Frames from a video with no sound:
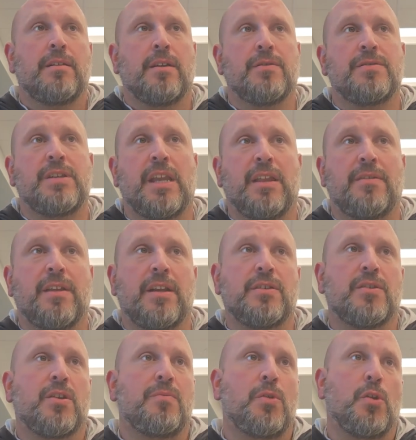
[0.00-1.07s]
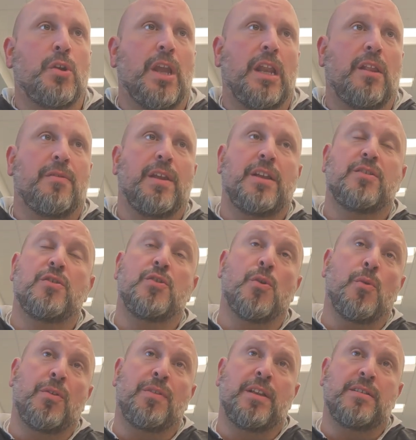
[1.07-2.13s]
you know, seeing things or communicating things or
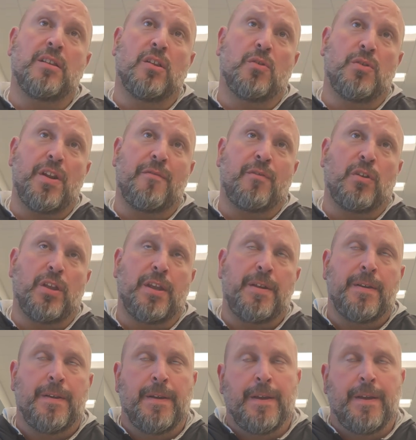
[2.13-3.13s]
doing things a little differently